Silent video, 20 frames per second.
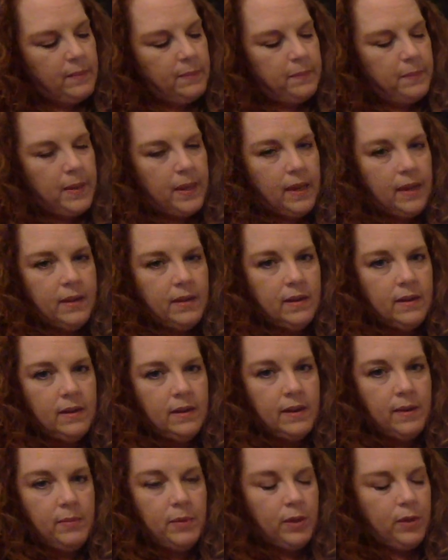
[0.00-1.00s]
B and
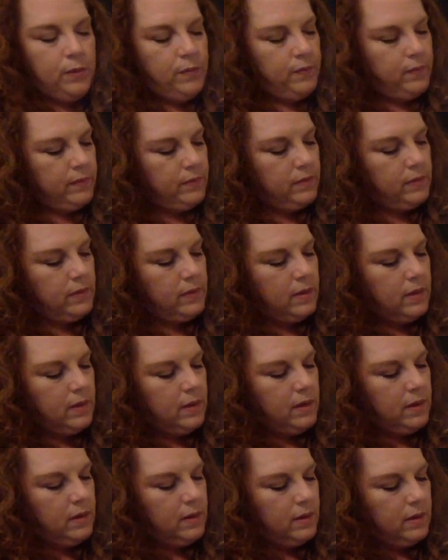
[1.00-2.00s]
W.
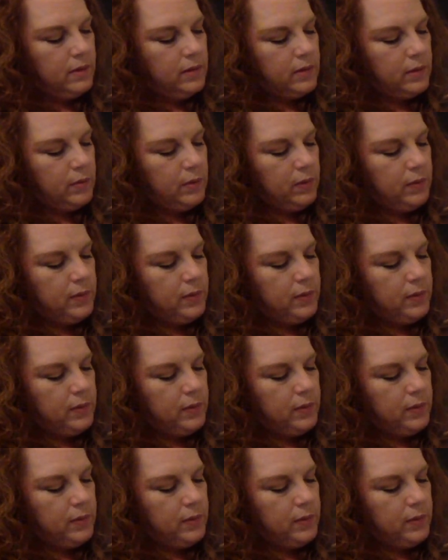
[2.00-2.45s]
So we